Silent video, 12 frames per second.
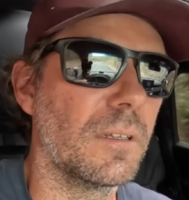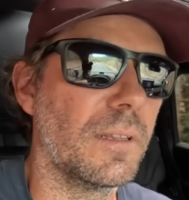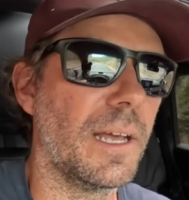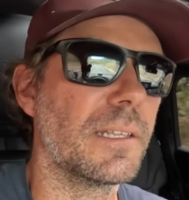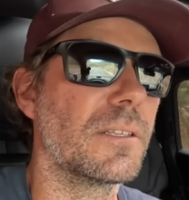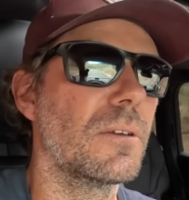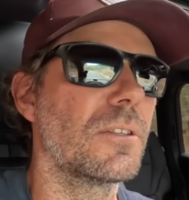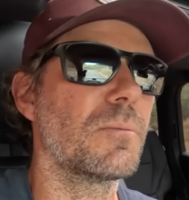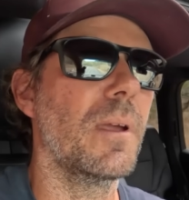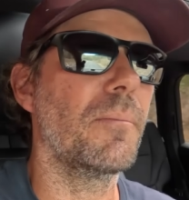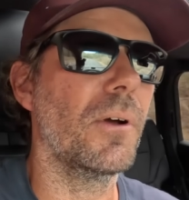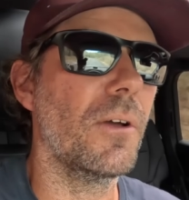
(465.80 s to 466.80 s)
That suits
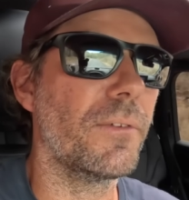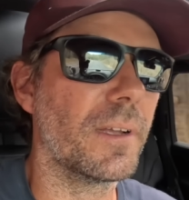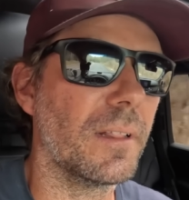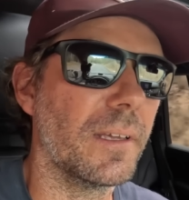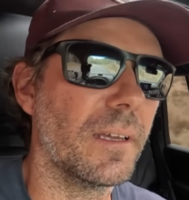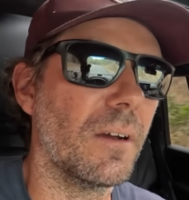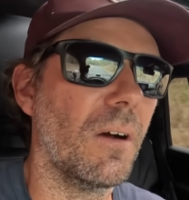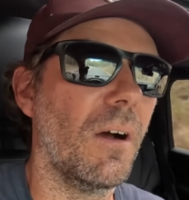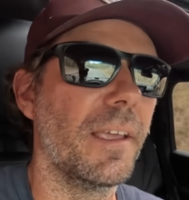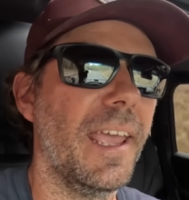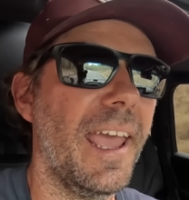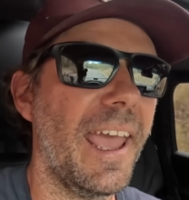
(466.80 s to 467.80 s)
me perfectly. Oh
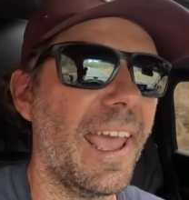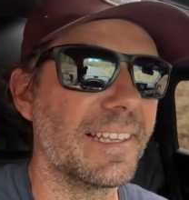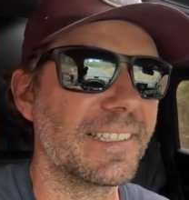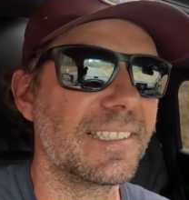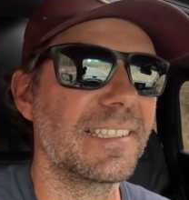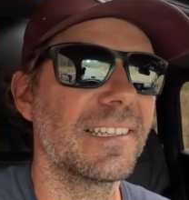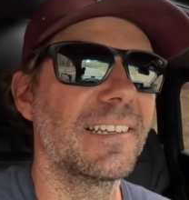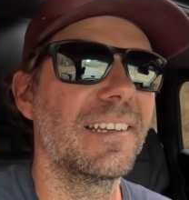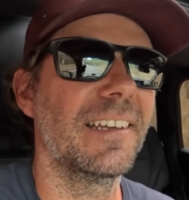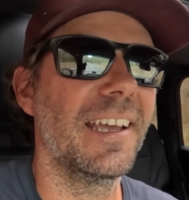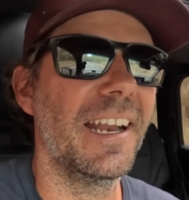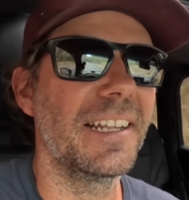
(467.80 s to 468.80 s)
yes,
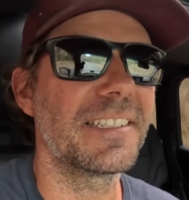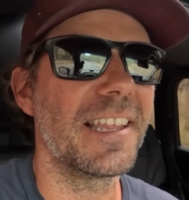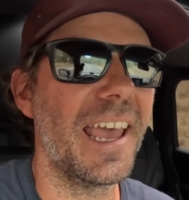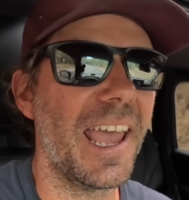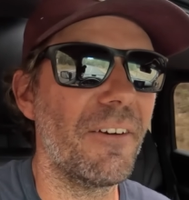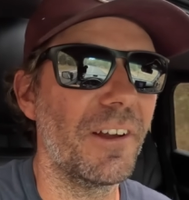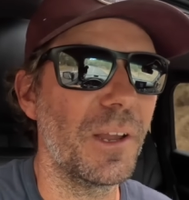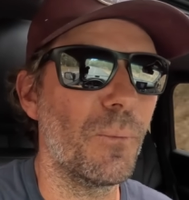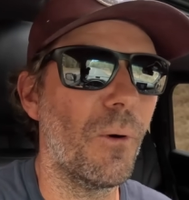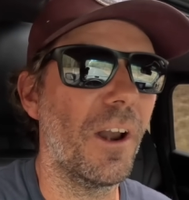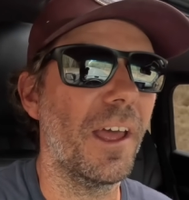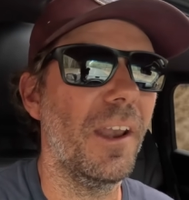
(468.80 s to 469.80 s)
and it's there when you
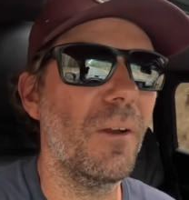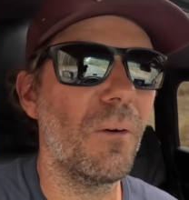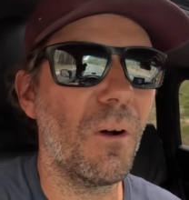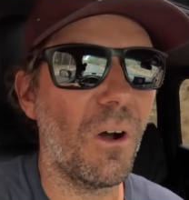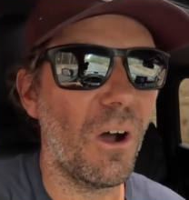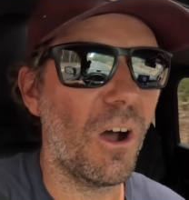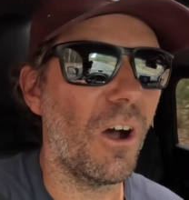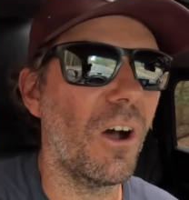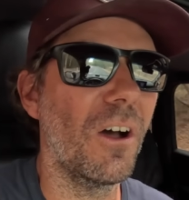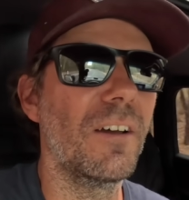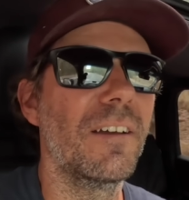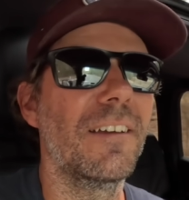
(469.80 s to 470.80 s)
want it. Oh,
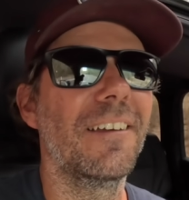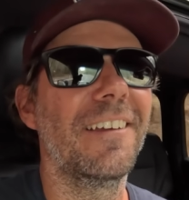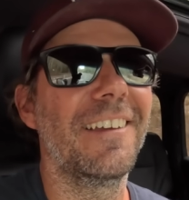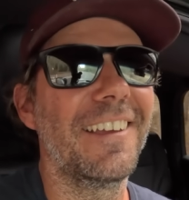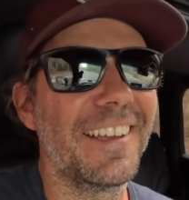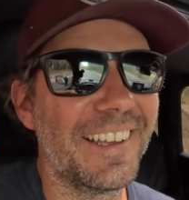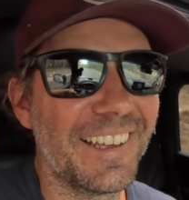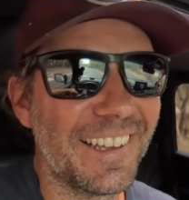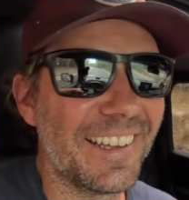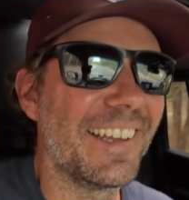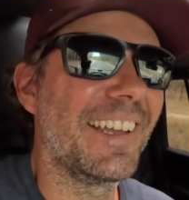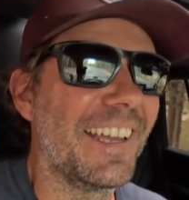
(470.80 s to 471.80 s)

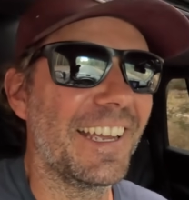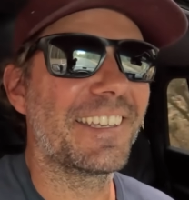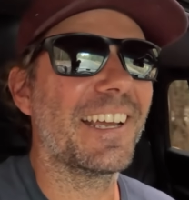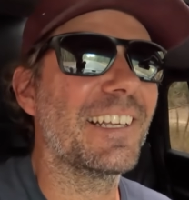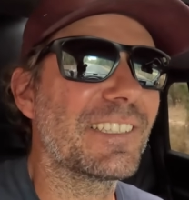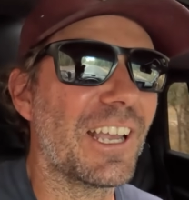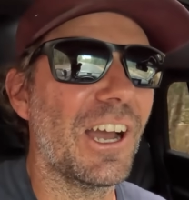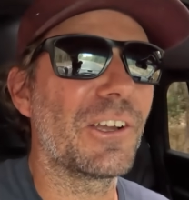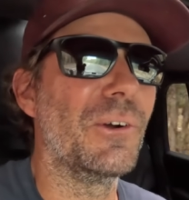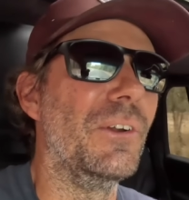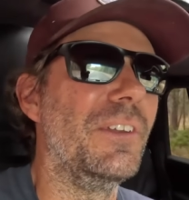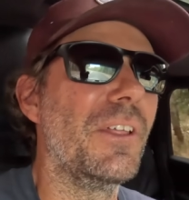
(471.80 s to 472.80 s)
it does go
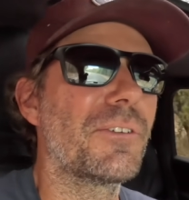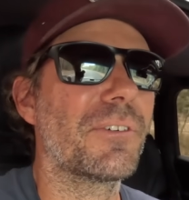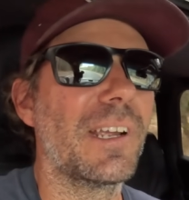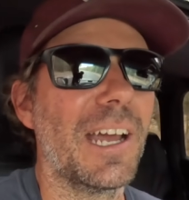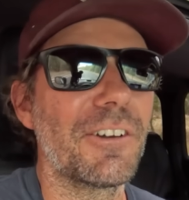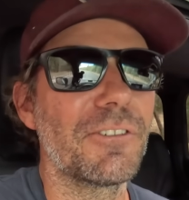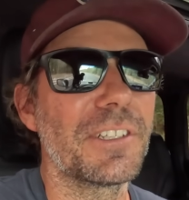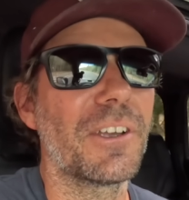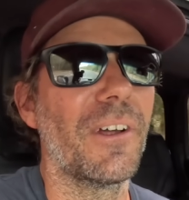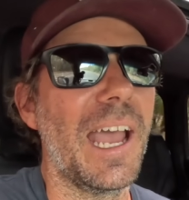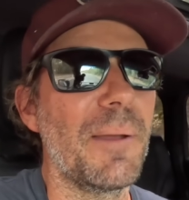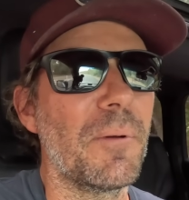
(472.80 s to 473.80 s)
good. The 300's have
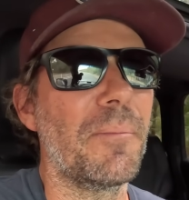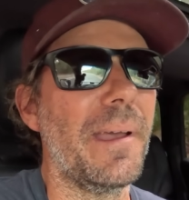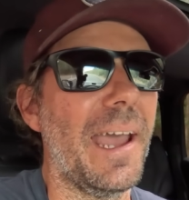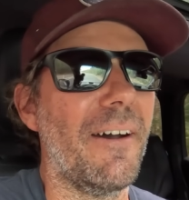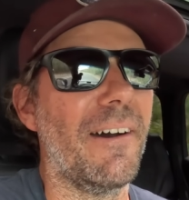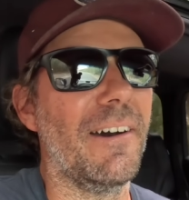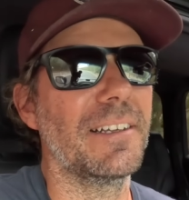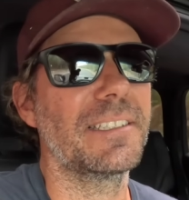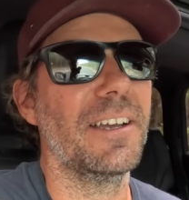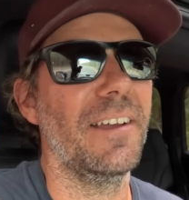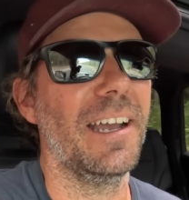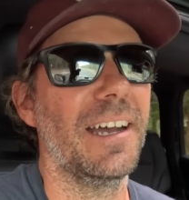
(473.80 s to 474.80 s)
got a heap of power, I
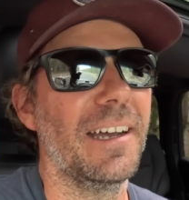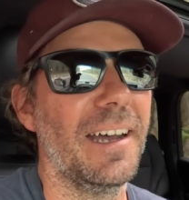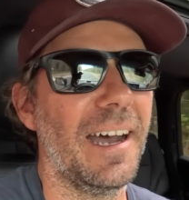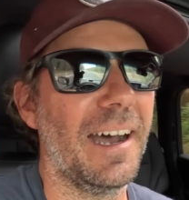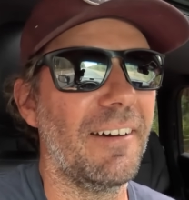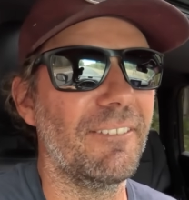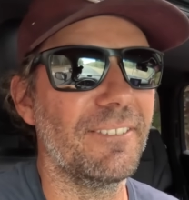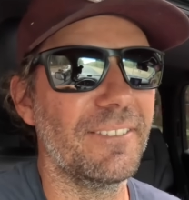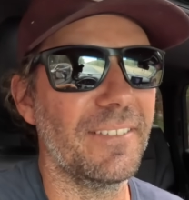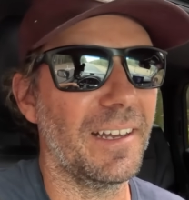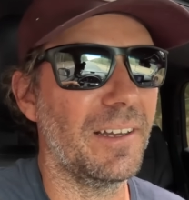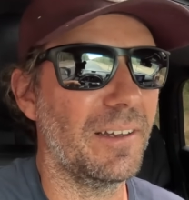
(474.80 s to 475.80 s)
tell you.
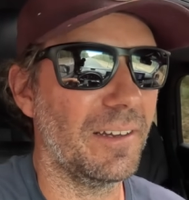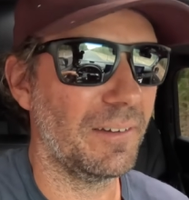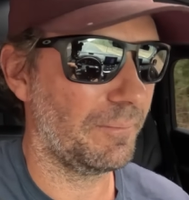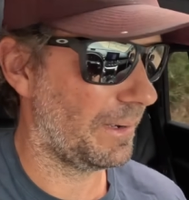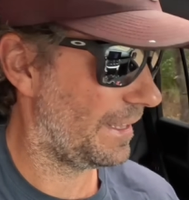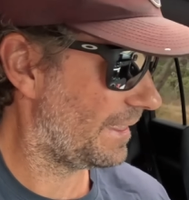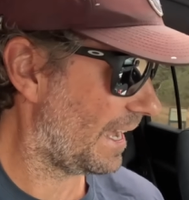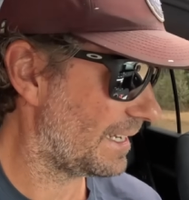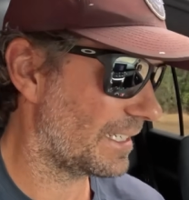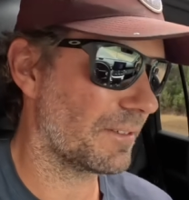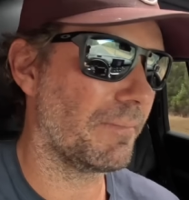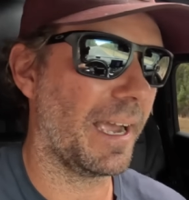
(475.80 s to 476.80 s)
But that
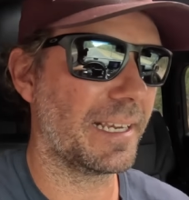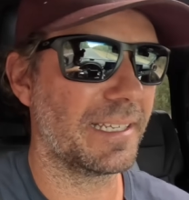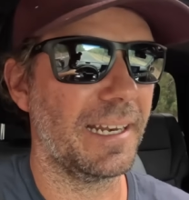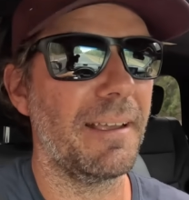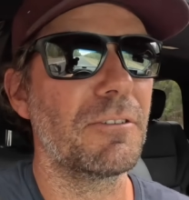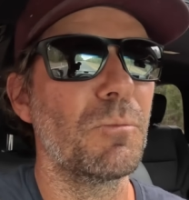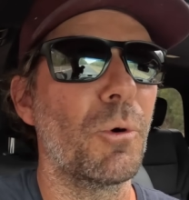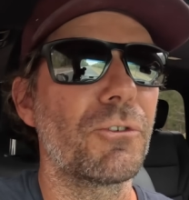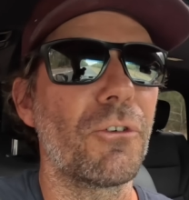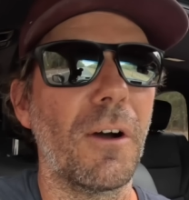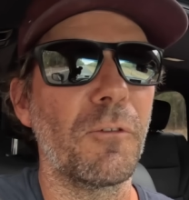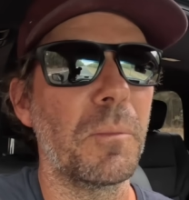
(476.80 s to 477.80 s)
just makes it heaps more
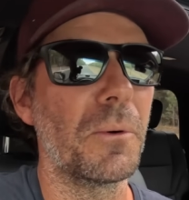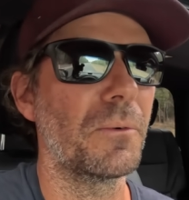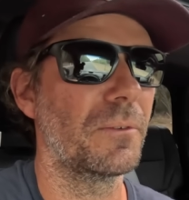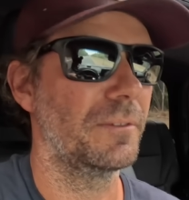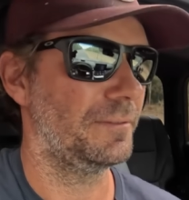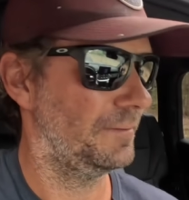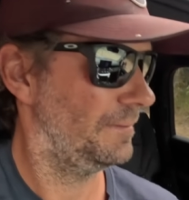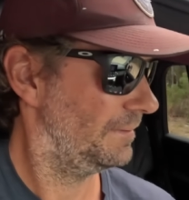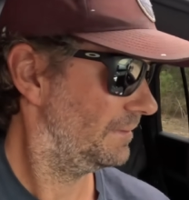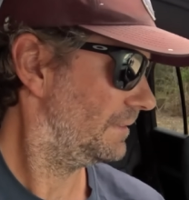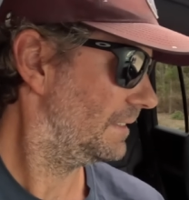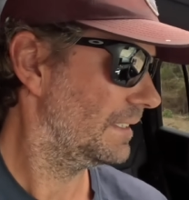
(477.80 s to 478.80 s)
drivable.
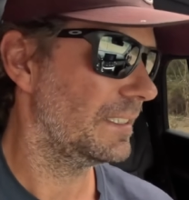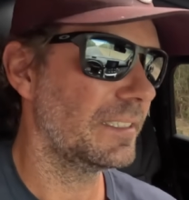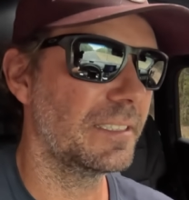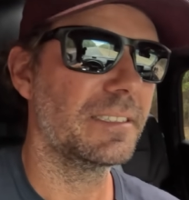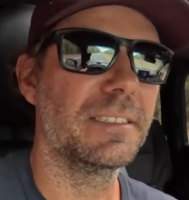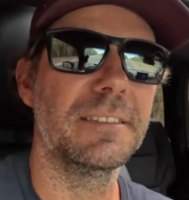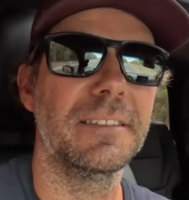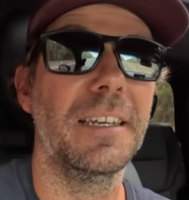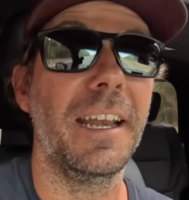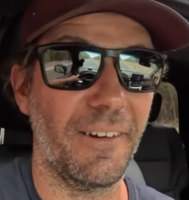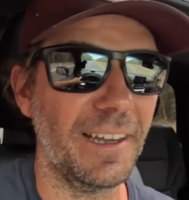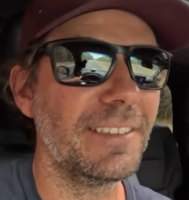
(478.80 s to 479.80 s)

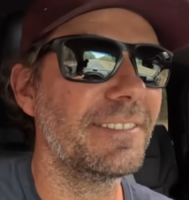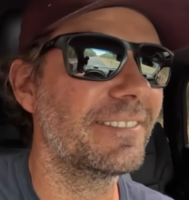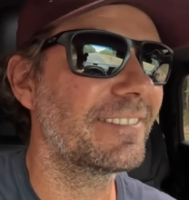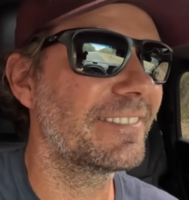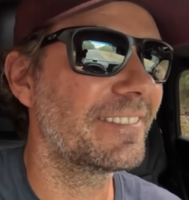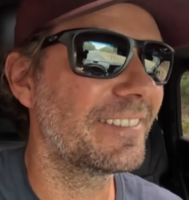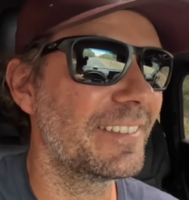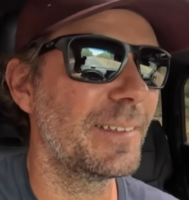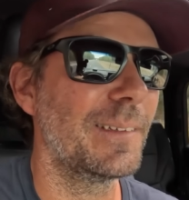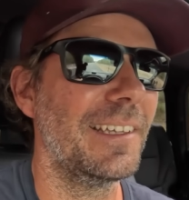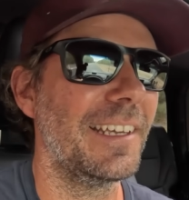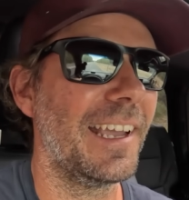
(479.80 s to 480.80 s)
Anyway,
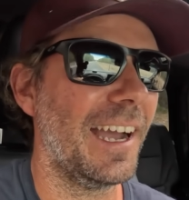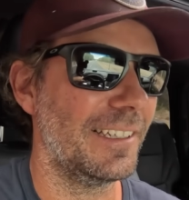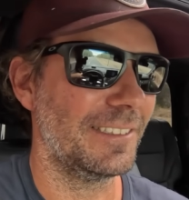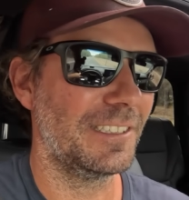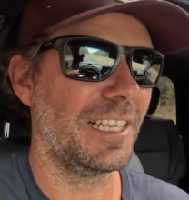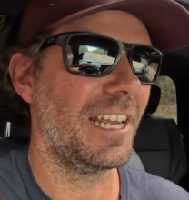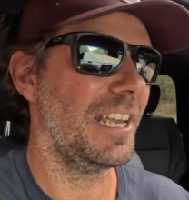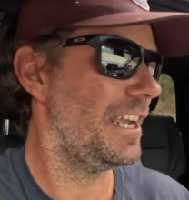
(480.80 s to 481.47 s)
there you go. That's how you